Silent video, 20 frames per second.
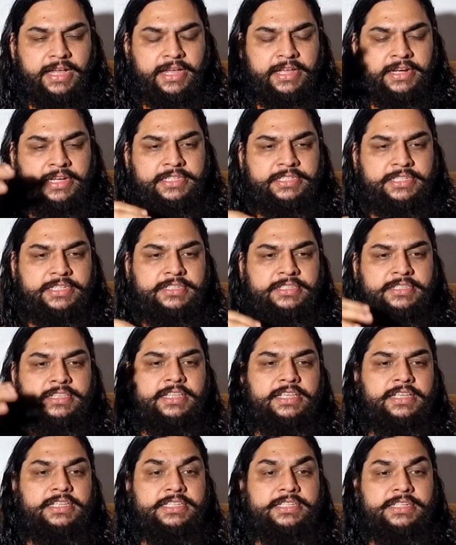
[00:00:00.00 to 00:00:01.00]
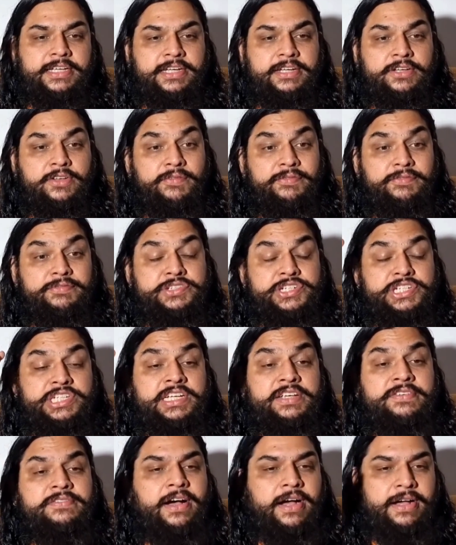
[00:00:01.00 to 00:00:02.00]
reaches the state of
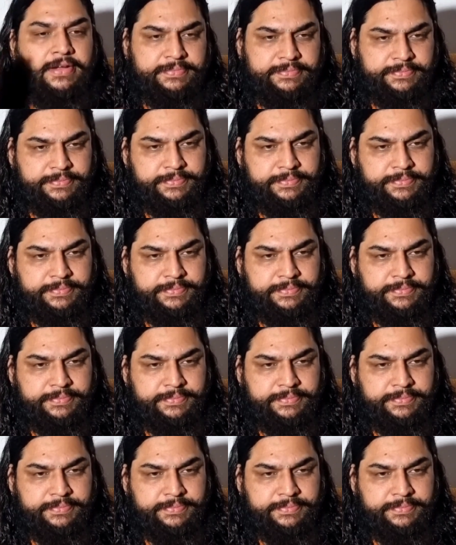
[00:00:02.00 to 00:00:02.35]
Shiva